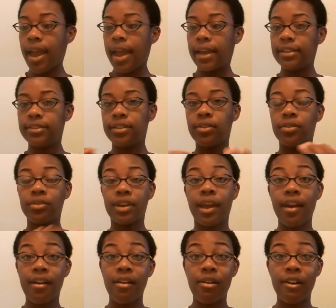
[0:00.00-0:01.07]
and so
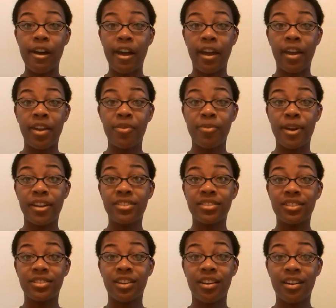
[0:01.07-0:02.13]
now I am about
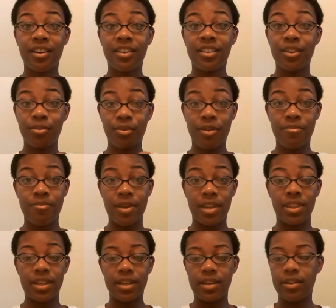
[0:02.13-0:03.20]
to start the rub
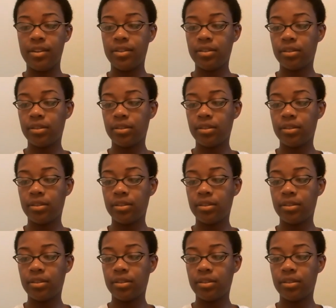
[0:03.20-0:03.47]
method.